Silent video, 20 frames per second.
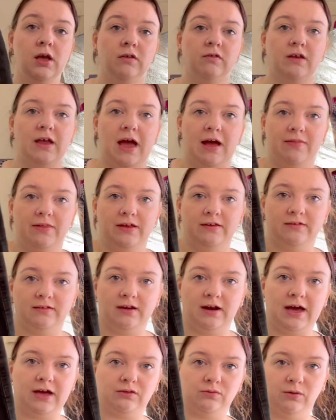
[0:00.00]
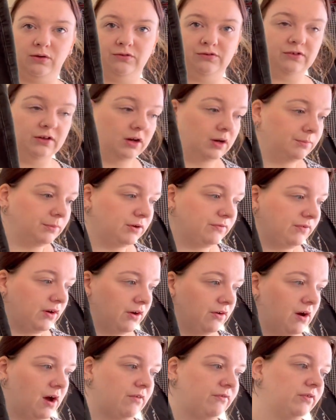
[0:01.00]
So yeah, these are the next ones that I'm going to
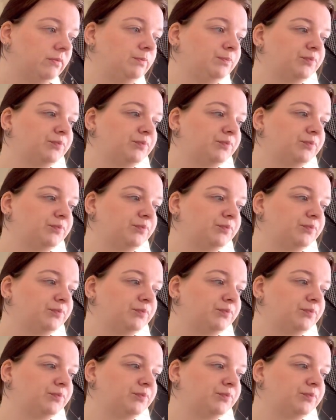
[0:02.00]
photograph.